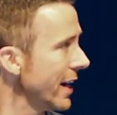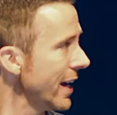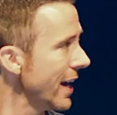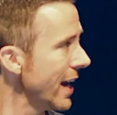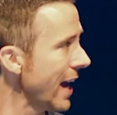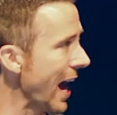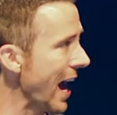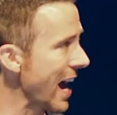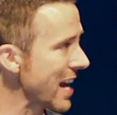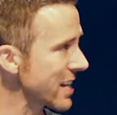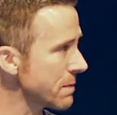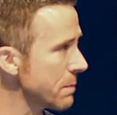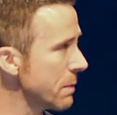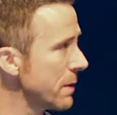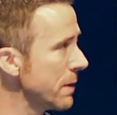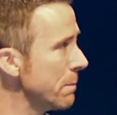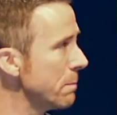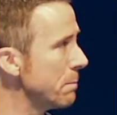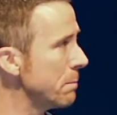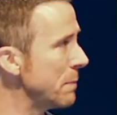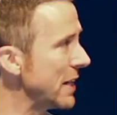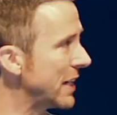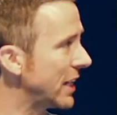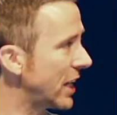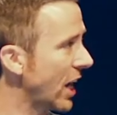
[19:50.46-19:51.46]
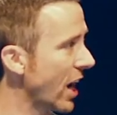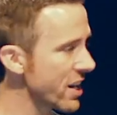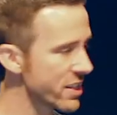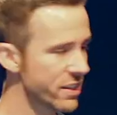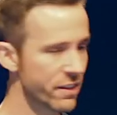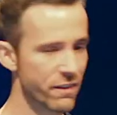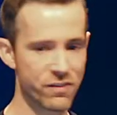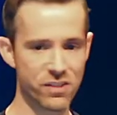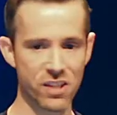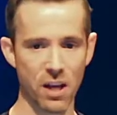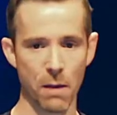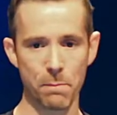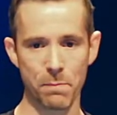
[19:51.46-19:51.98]
it has to be
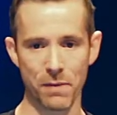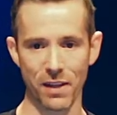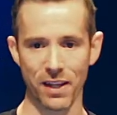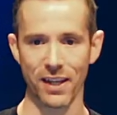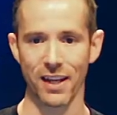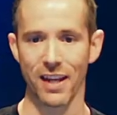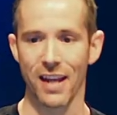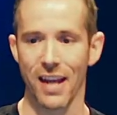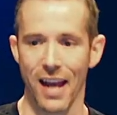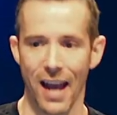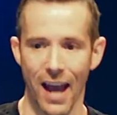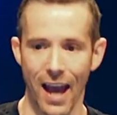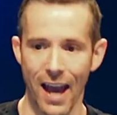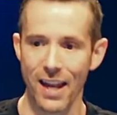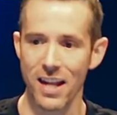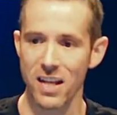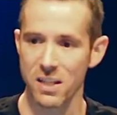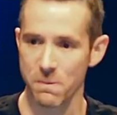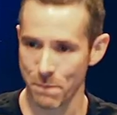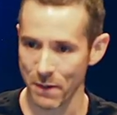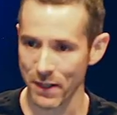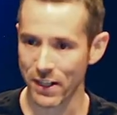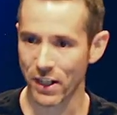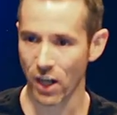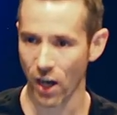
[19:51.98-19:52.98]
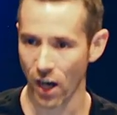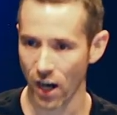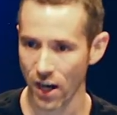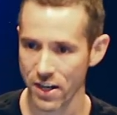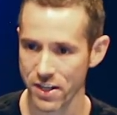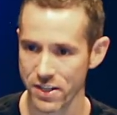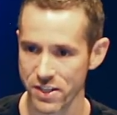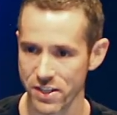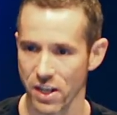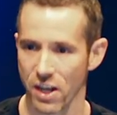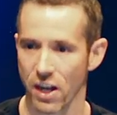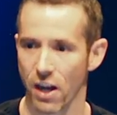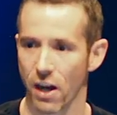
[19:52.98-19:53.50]
because of something, and it's
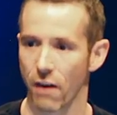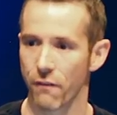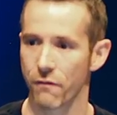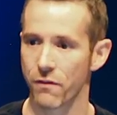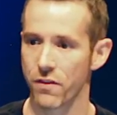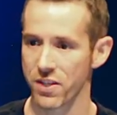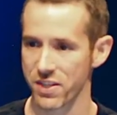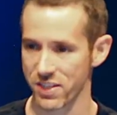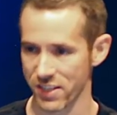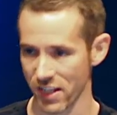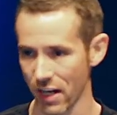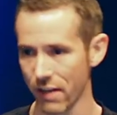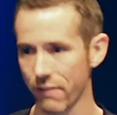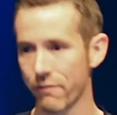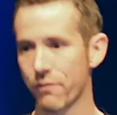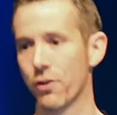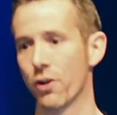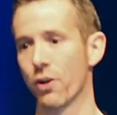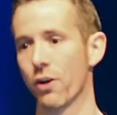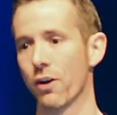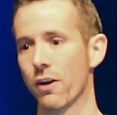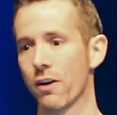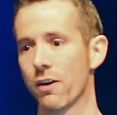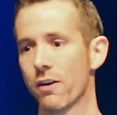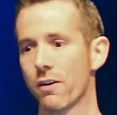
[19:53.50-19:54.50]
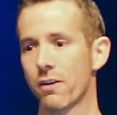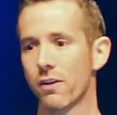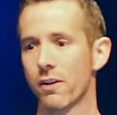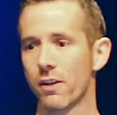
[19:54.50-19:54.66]
because of the Savior.